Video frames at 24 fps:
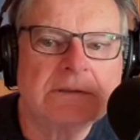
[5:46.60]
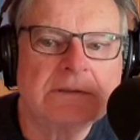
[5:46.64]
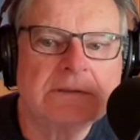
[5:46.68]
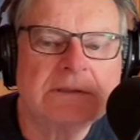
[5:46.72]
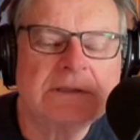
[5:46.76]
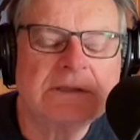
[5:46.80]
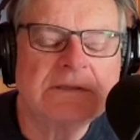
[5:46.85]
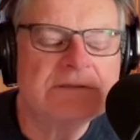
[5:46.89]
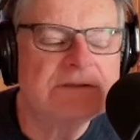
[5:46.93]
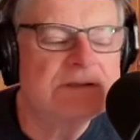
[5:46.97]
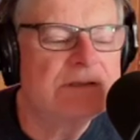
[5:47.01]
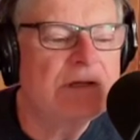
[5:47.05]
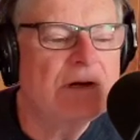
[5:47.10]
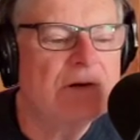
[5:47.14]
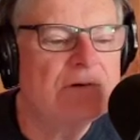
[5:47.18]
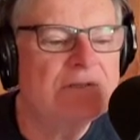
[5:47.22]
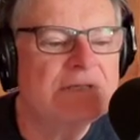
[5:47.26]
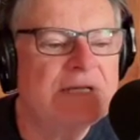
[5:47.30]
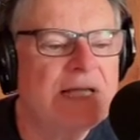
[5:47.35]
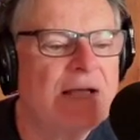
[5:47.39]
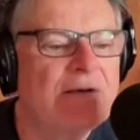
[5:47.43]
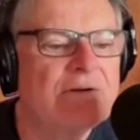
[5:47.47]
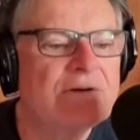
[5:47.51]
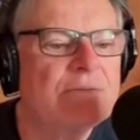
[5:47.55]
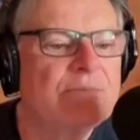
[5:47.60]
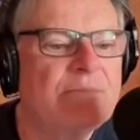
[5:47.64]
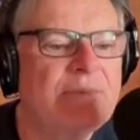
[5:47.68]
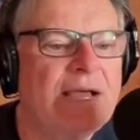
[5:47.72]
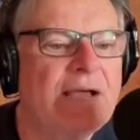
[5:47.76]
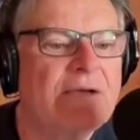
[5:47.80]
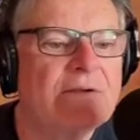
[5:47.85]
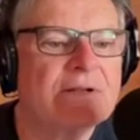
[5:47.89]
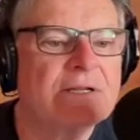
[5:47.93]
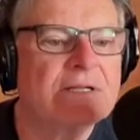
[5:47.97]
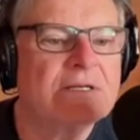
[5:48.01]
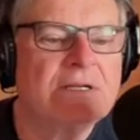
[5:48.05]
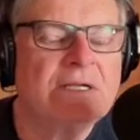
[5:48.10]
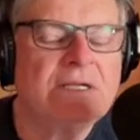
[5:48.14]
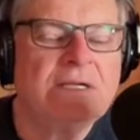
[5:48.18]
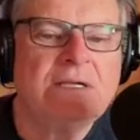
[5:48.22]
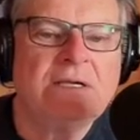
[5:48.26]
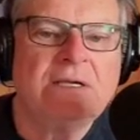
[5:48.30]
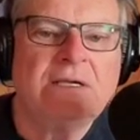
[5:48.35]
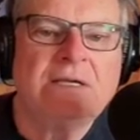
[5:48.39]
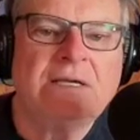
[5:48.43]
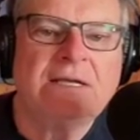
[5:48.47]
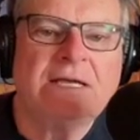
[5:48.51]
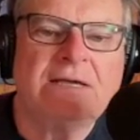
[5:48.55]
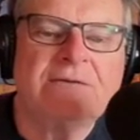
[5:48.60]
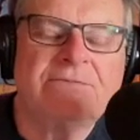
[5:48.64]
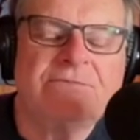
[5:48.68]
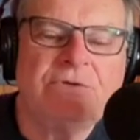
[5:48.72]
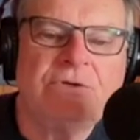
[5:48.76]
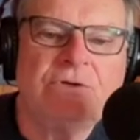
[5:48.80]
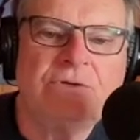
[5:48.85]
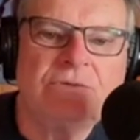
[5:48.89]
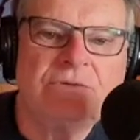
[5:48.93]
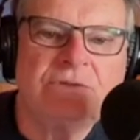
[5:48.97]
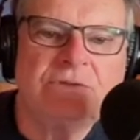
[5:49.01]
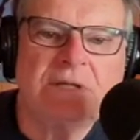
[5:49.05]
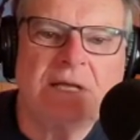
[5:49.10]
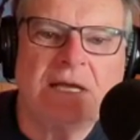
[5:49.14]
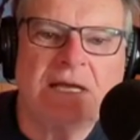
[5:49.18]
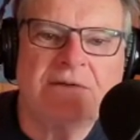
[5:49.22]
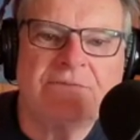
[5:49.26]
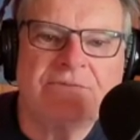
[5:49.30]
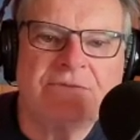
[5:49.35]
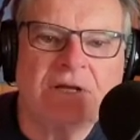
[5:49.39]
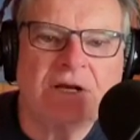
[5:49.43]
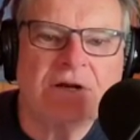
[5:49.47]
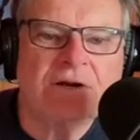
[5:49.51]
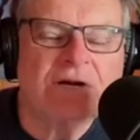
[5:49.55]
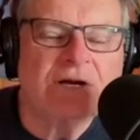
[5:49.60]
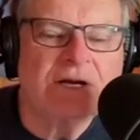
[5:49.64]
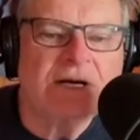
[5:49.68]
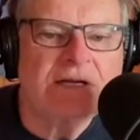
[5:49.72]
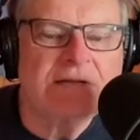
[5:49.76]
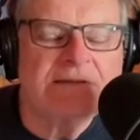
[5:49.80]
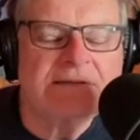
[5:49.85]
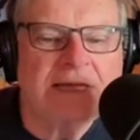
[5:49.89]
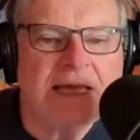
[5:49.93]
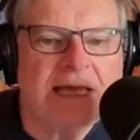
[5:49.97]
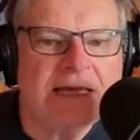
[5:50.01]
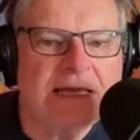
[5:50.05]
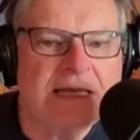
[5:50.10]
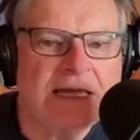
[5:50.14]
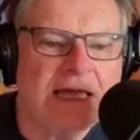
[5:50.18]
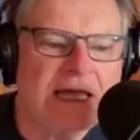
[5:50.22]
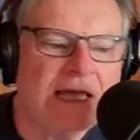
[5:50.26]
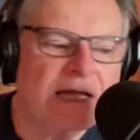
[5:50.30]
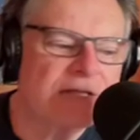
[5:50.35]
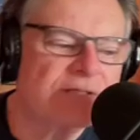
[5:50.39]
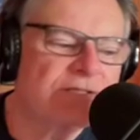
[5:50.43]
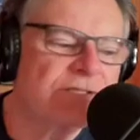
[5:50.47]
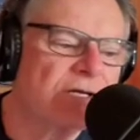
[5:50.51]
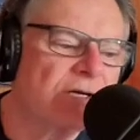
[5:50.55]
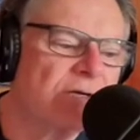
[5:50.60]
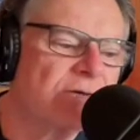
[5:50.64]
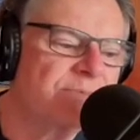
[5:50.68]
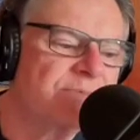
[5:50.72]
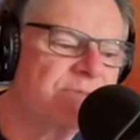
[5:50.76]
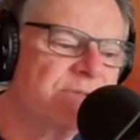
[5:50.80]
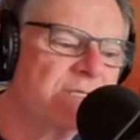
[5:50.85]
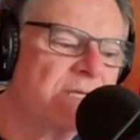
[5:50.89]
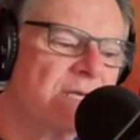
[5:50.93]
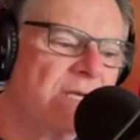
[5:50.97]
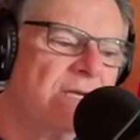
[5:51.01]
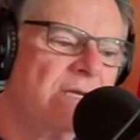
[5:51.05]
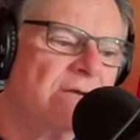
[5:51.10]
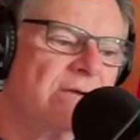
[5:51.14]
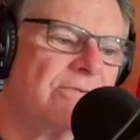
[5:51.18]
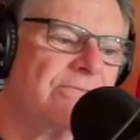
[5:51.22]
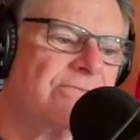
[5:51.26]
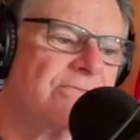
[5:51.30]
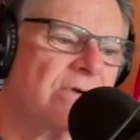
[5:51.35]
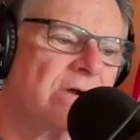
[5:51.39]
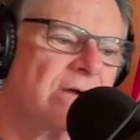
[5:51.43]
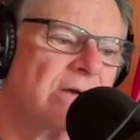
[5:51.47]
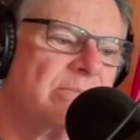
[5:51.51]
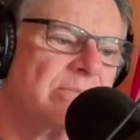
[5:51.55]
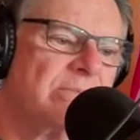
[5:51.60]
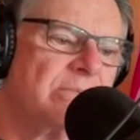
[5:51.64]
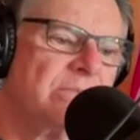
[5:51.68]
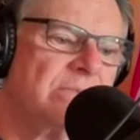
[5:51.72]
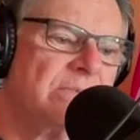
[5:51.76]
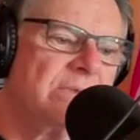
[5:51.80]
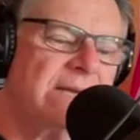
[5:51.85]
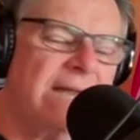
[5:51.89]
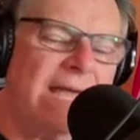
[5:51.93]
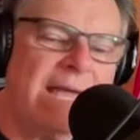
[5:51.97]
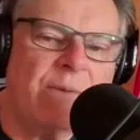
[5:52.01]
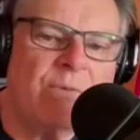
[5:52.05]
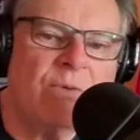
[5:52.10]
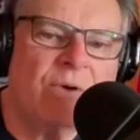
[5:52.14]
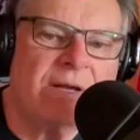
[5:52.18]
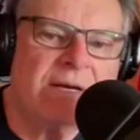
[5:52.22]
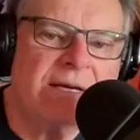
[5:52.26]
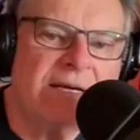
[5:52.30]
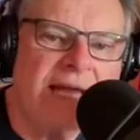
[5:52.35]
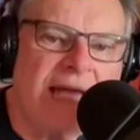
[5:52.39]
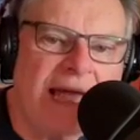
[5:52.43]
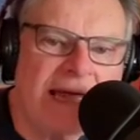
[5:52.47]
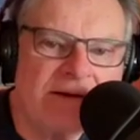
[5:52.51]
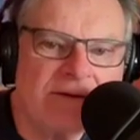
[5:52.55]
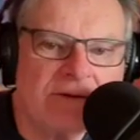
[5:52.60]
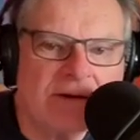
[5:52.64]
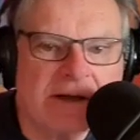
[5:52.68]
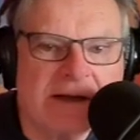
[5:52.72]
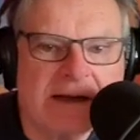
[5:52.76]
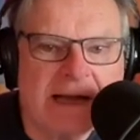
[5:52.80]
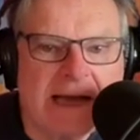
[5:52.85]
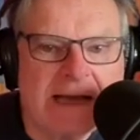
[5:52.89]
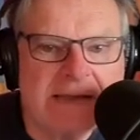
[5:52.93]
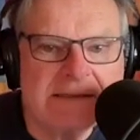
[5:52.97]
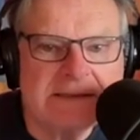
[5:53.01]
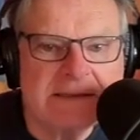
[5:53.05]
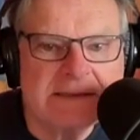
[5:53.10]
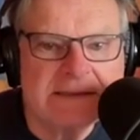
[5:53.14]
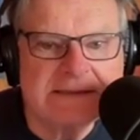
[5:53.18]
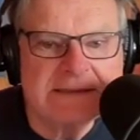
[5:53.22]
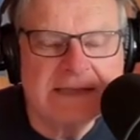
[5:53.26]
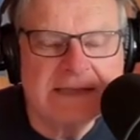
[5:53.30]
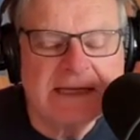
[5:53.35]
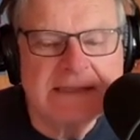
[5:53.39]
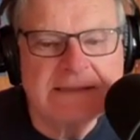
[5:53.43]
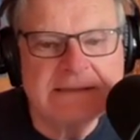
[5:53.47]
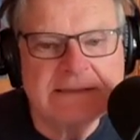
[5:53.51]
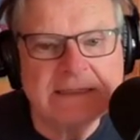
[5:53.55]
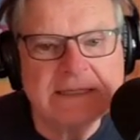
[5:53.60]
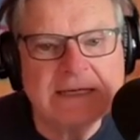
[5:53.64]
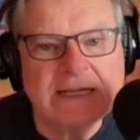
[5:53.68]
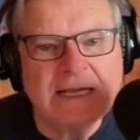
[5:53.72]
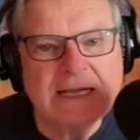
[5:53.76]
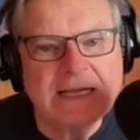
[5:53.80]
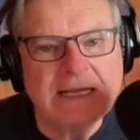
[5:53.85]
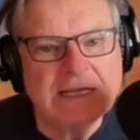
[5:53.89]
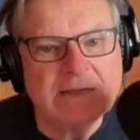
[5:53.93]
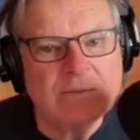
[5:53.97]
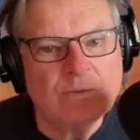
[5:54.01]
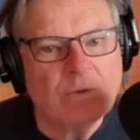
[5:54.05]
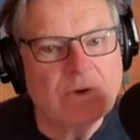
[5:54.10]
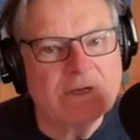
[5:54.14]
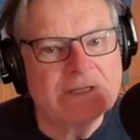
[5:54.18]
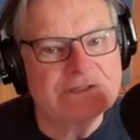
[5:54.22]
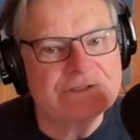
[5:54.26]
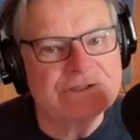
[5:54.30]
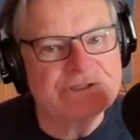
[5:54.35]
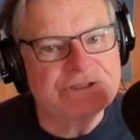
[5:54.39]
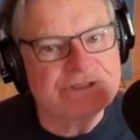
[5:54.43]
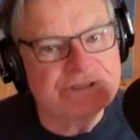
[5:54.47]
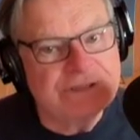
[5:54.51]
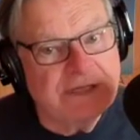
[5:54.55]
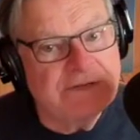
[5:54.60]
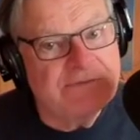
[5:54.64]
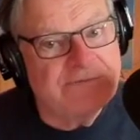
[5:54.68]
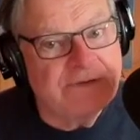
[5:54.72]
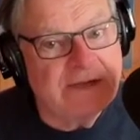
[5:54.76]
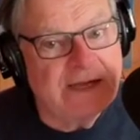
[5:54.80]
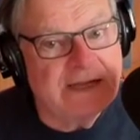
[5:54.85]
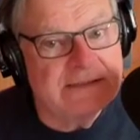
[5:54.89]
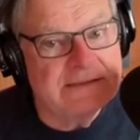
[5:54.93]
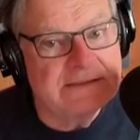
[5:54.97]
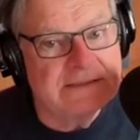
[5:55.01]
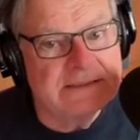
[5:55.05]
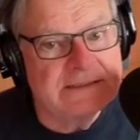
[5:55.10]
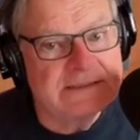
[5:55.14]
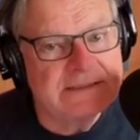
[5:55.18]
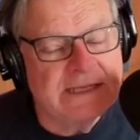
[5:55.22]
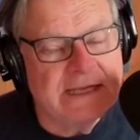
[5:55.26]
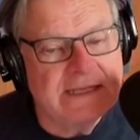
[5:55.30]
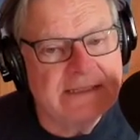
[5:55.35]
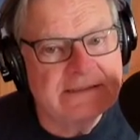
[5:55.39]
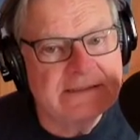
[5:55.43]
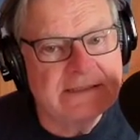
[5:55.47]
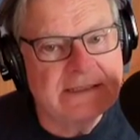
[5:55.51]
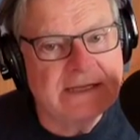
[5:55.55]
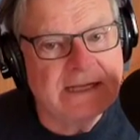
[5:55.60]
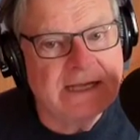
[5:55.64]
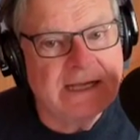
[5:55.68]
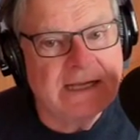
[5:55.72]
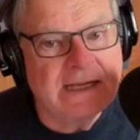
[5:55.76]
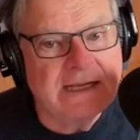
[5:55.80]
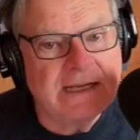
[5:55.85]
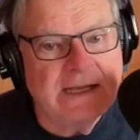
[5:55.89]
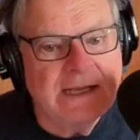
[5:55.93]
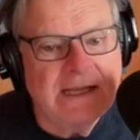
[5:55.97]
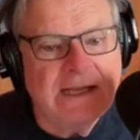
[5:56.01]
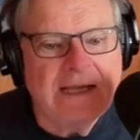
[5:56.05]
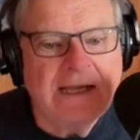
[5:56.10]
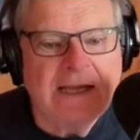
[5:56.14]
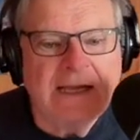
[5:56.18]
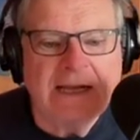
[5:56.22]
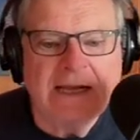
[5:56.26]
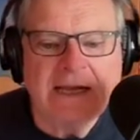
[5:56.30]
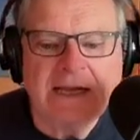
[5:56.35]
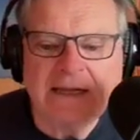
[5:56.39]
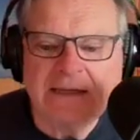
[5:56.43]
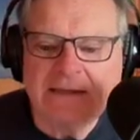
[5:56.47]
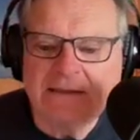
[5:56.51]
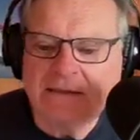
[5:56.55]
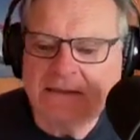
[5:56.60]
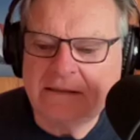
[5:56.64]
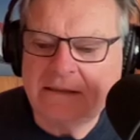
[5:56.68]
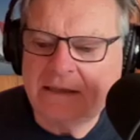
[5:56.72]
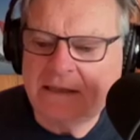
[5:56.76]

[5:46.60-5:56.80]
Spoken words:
There's no doubt about it. If they're going to take excerpts from what Nadler had to say today and what Schiff had to say today, and